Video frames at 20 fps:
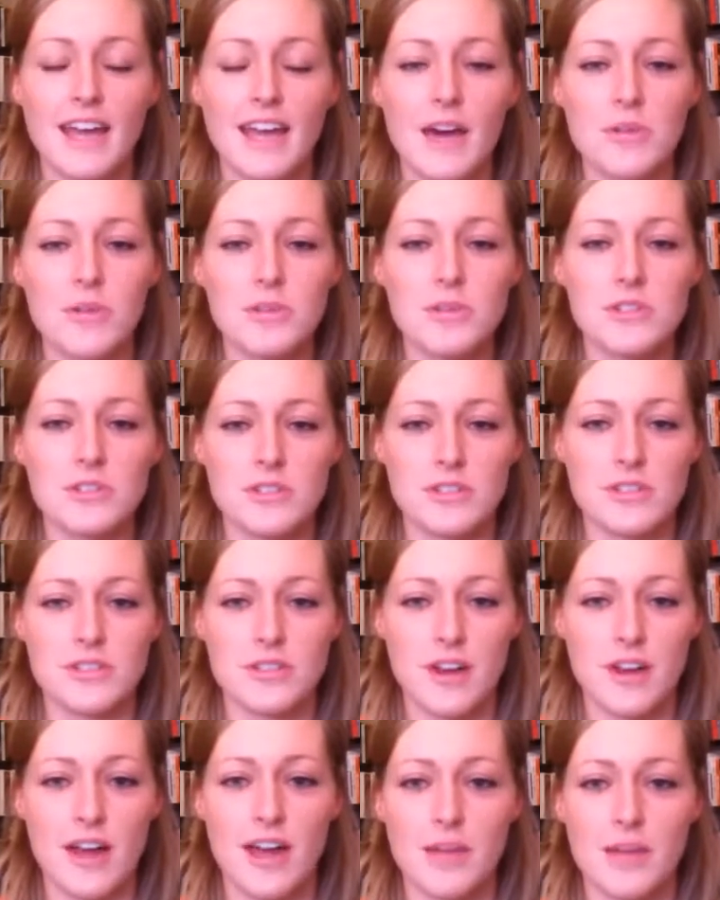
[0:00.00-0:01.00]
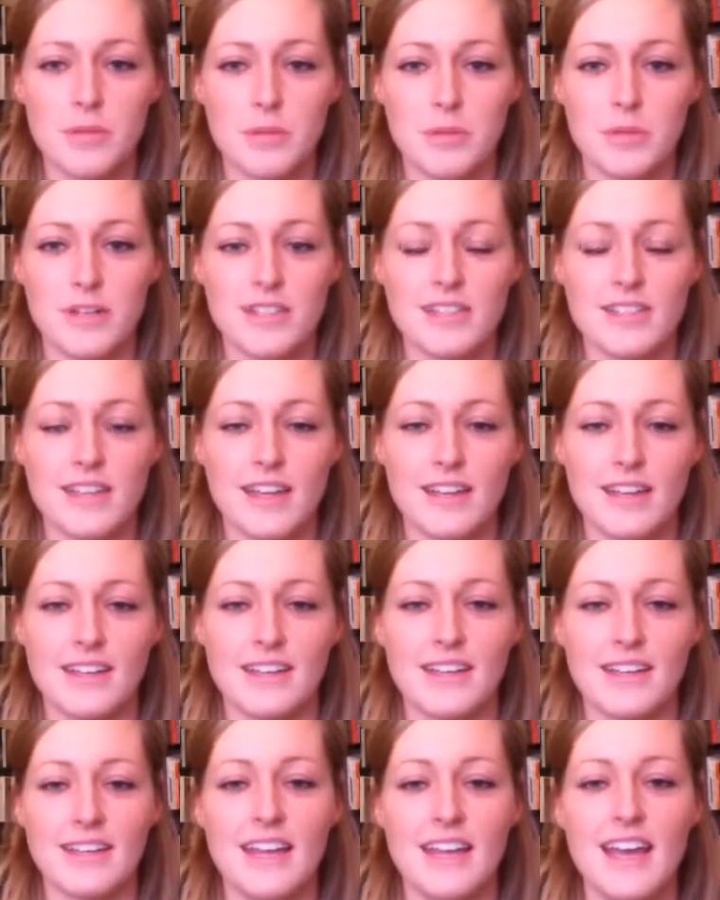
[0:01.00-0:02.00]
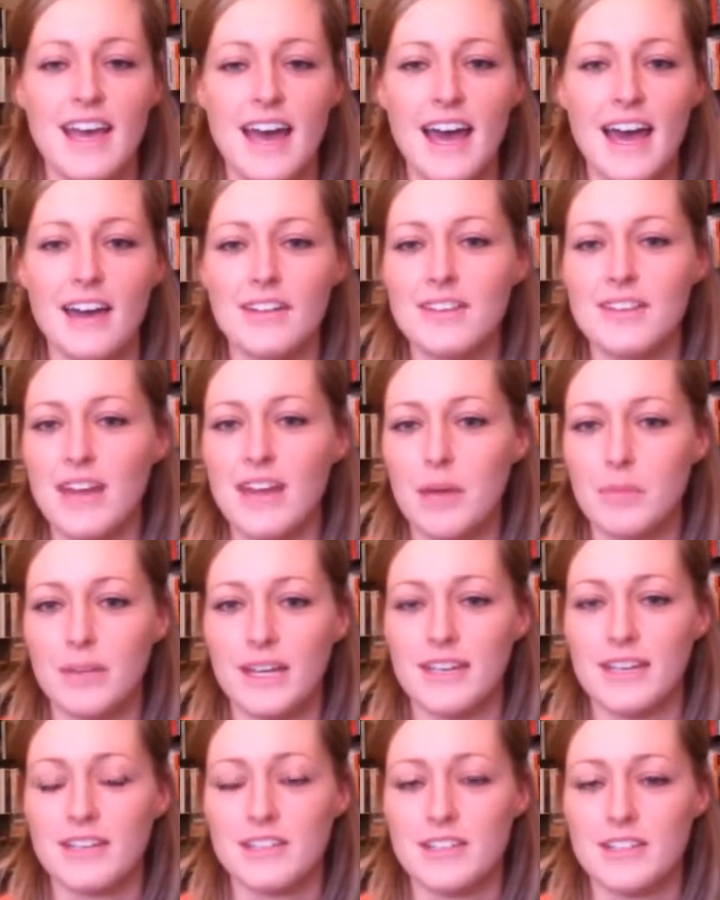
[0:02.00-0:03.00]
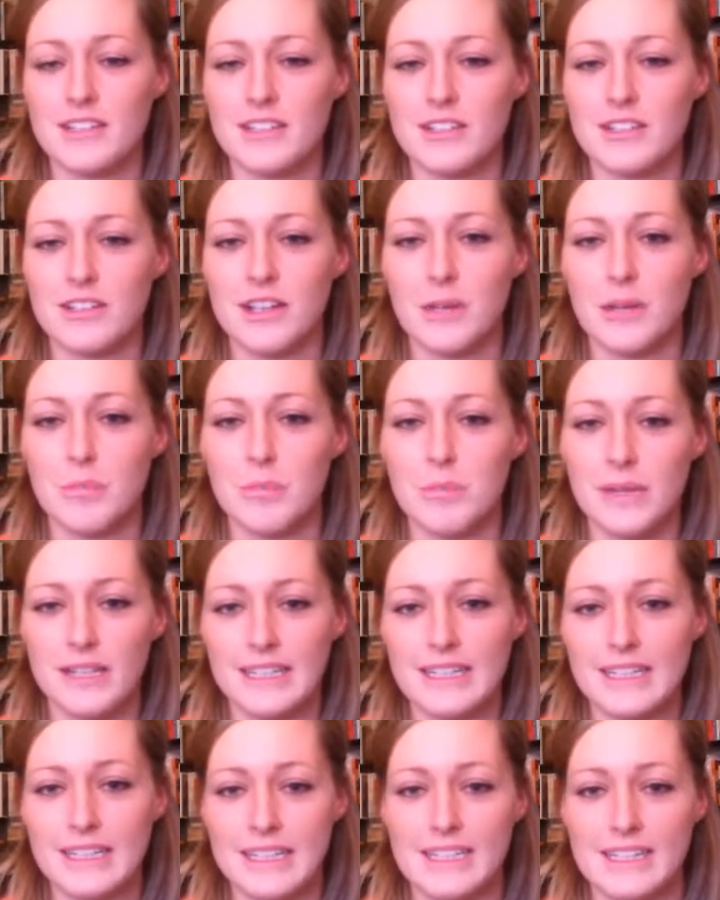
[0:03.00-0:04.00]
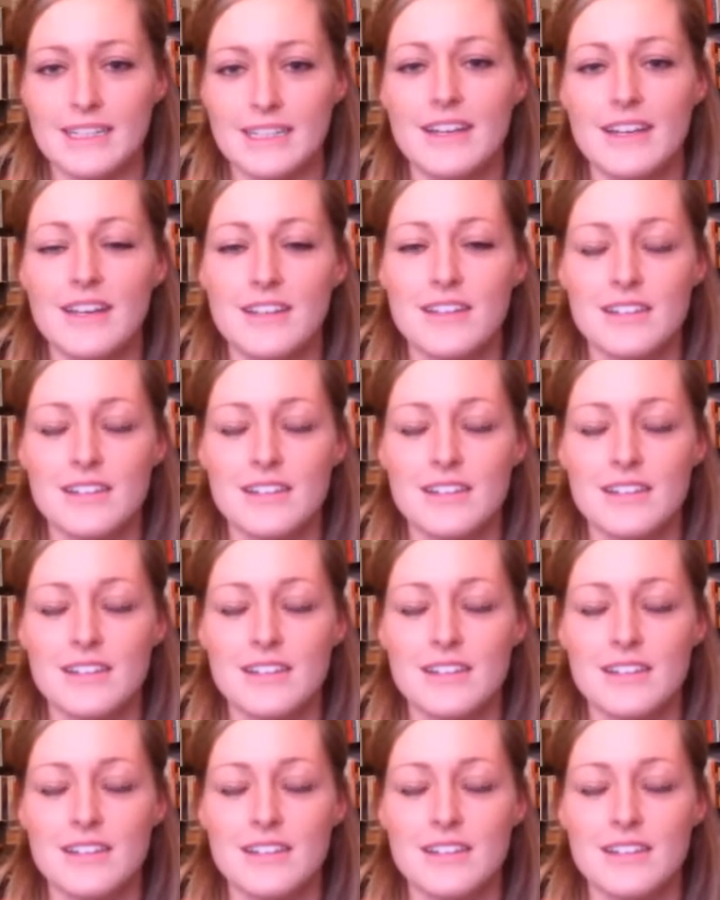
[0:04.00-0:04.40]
How would you describe your personality, and how did that play into your ability